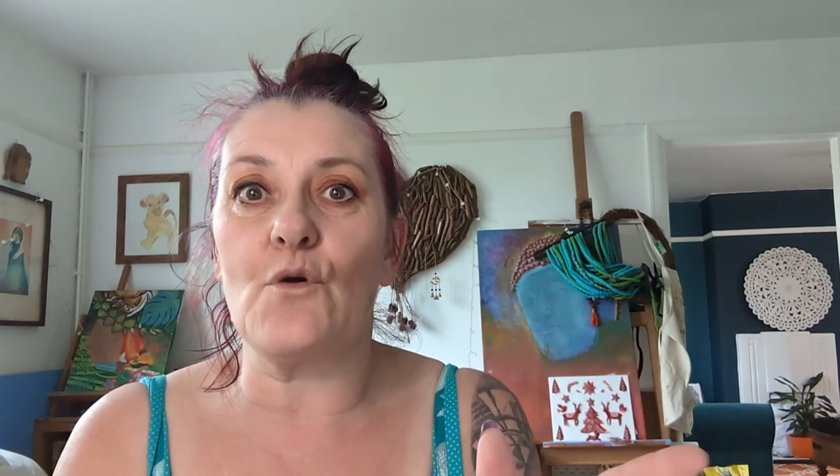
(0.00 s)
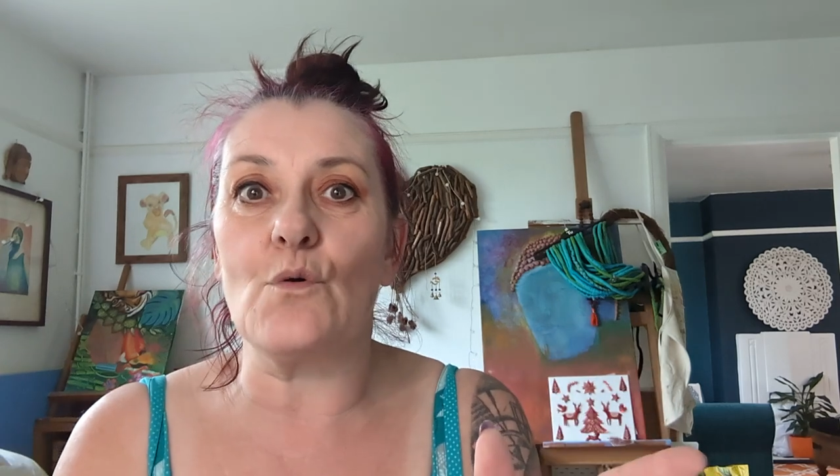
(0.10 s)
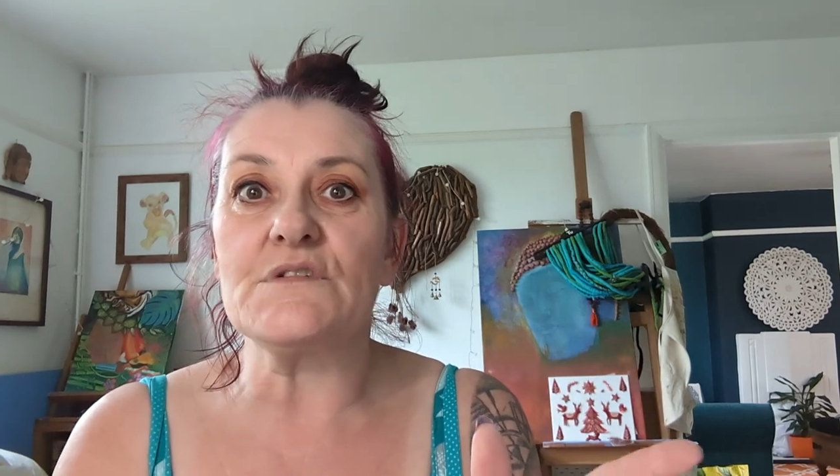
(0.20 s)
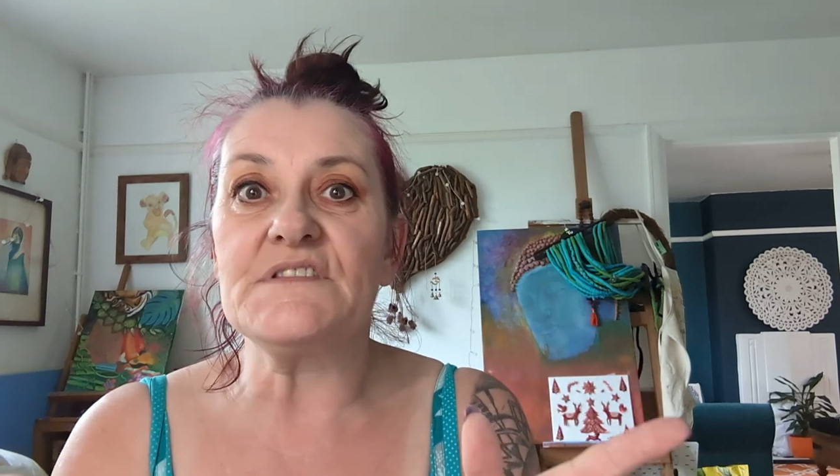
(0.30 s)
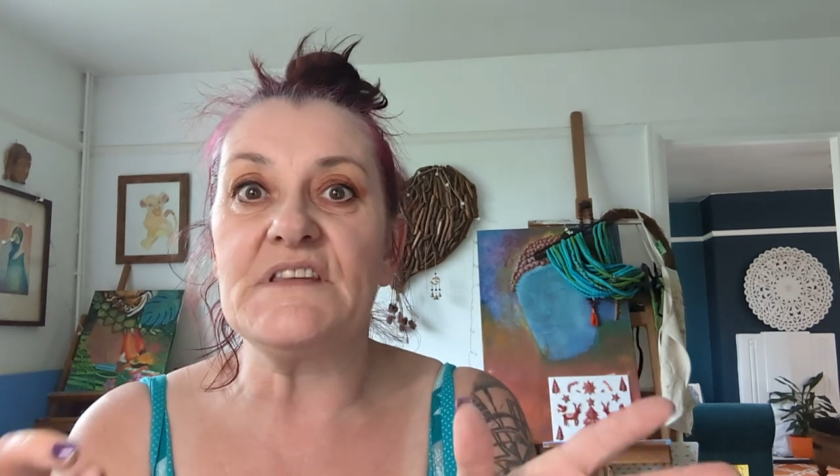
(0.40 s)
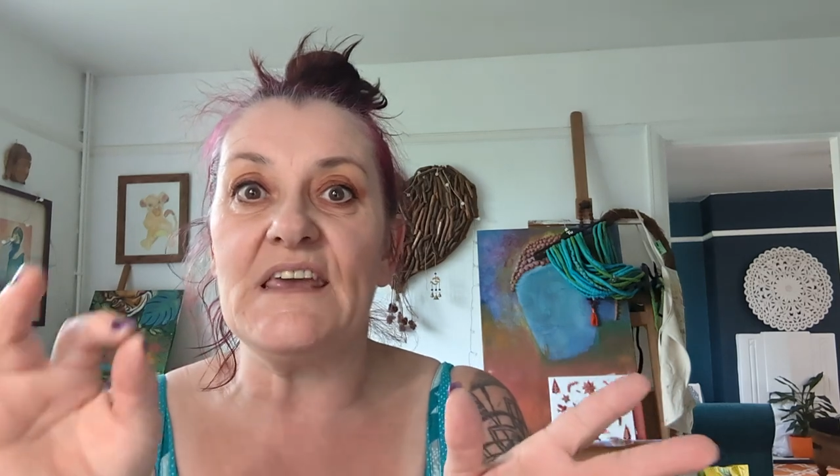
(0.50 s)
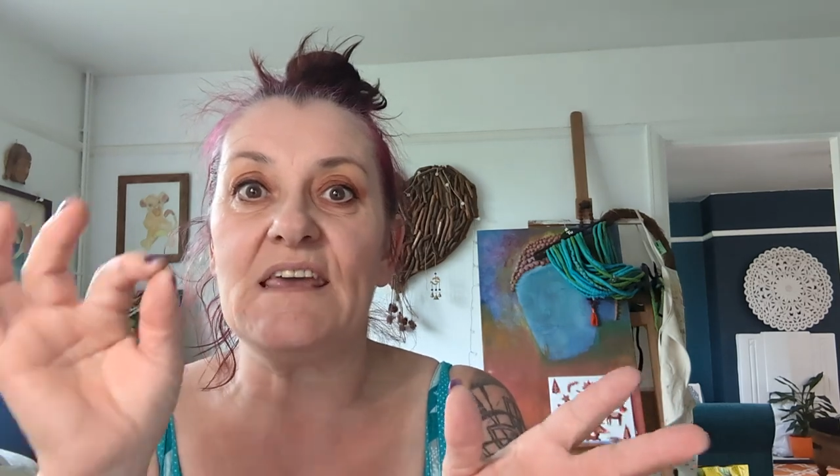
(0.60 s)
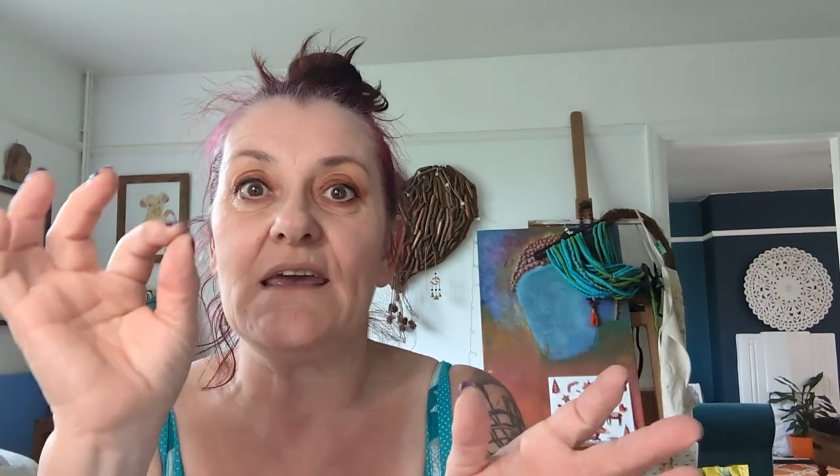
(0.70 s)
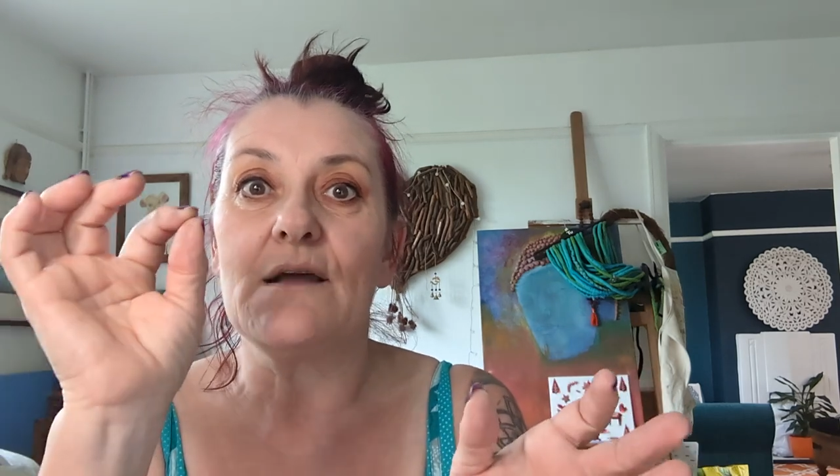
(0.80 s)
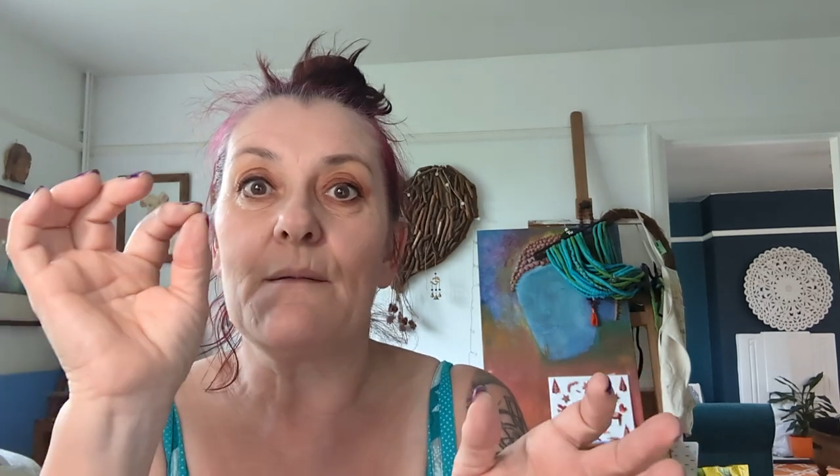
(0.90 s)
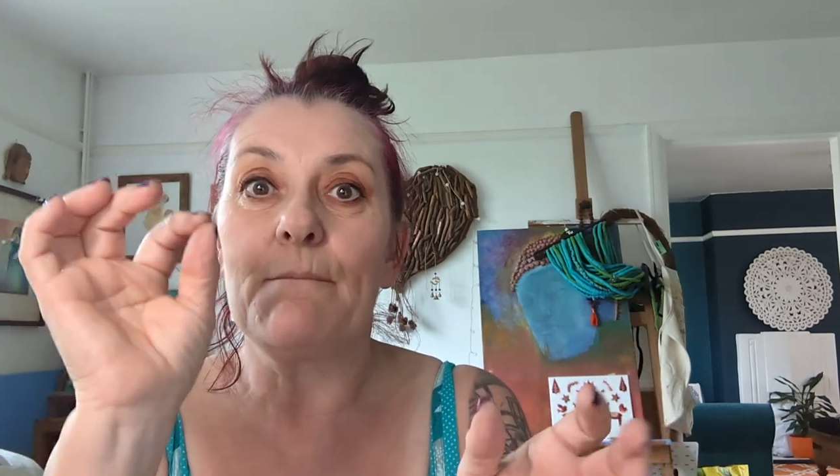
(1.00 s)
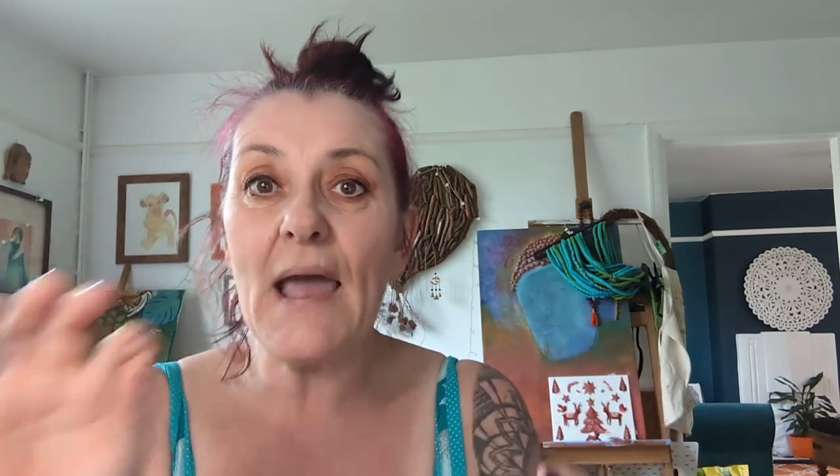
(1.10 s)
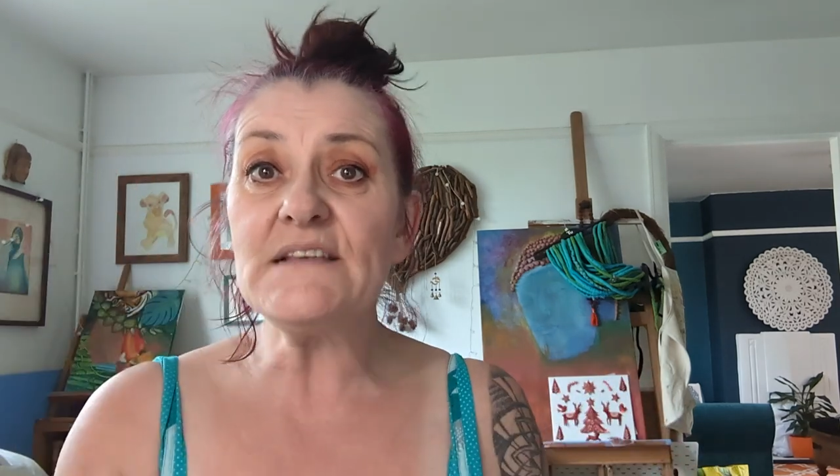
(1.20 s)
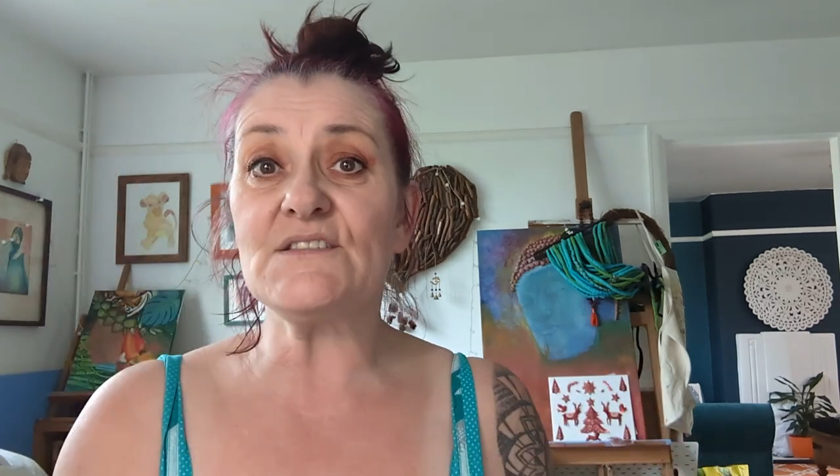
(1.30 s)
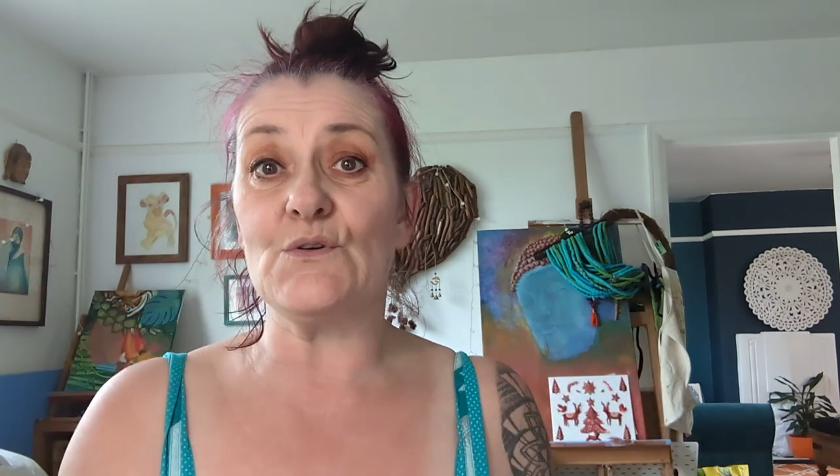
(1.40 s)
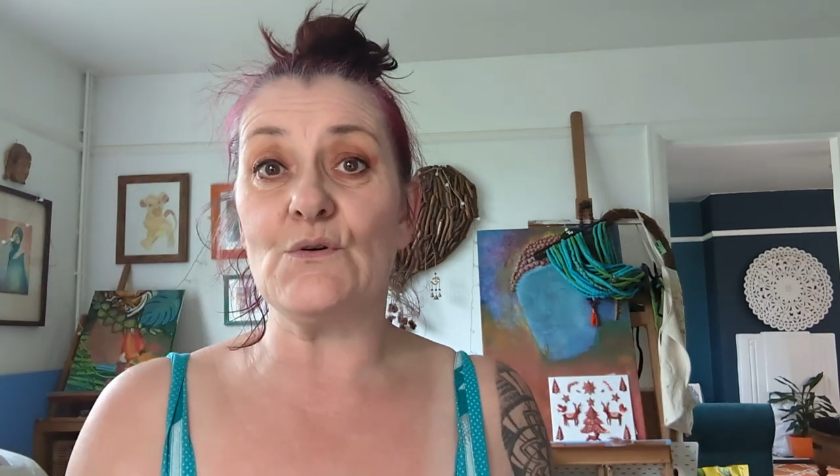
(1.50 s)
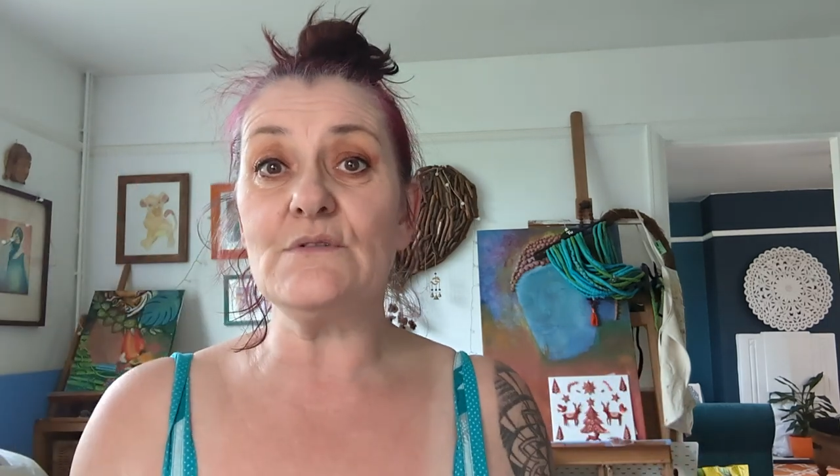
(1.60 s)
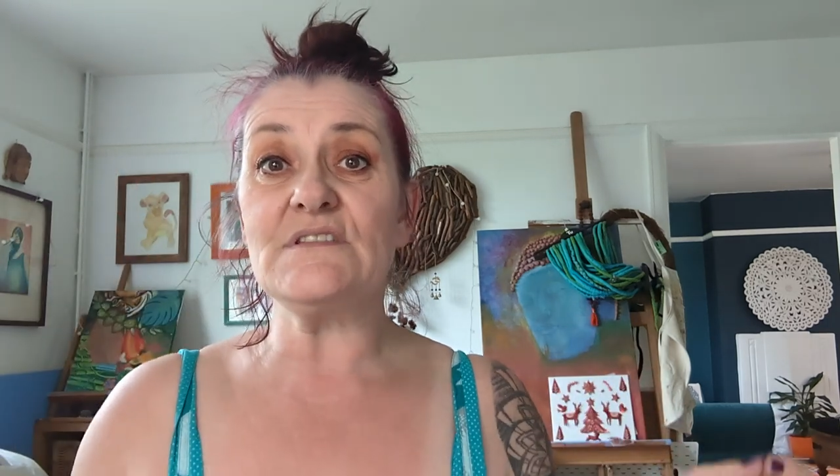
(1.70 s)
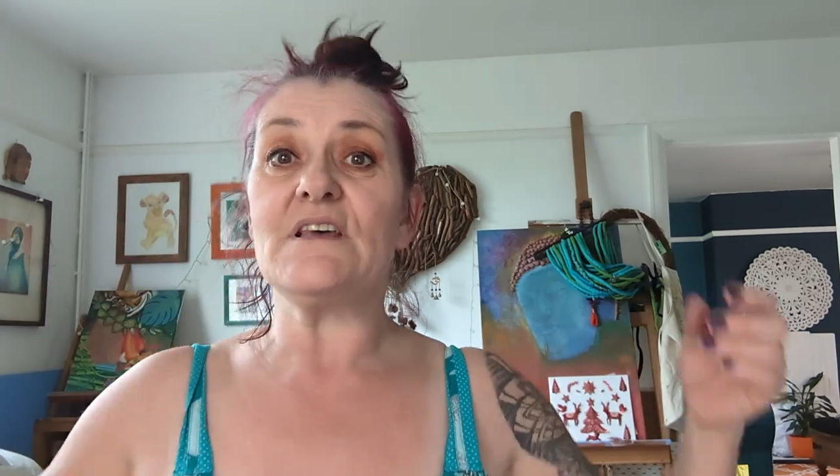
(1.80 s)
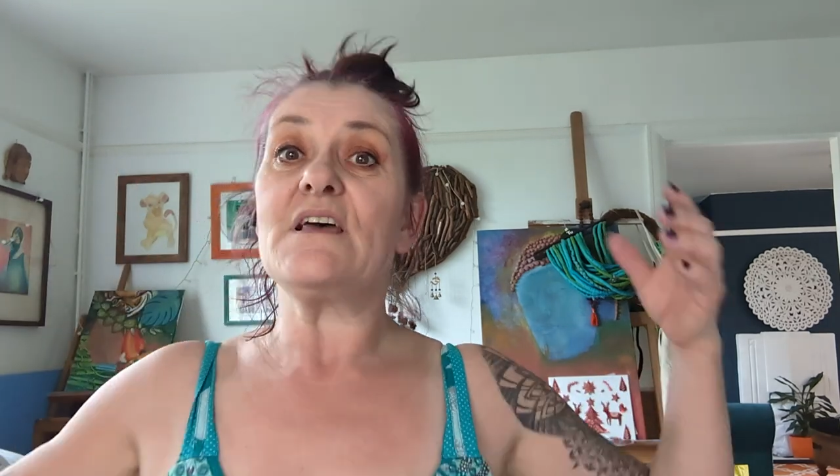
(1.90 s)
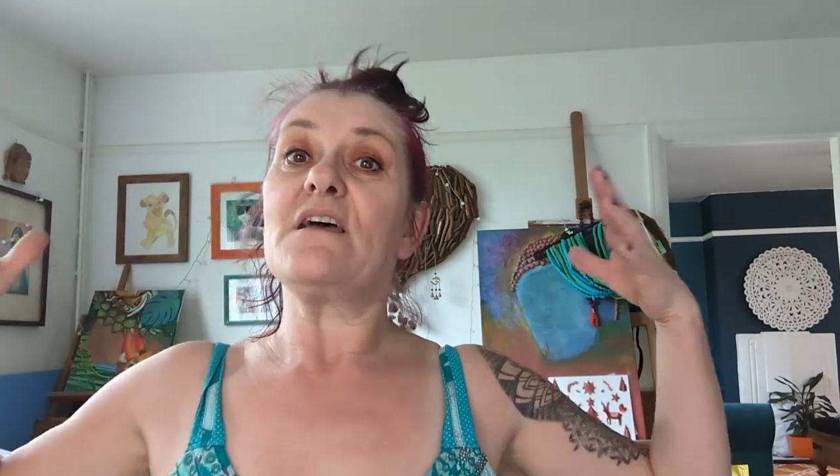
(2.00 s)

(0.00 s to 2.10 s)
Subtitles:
course the pencils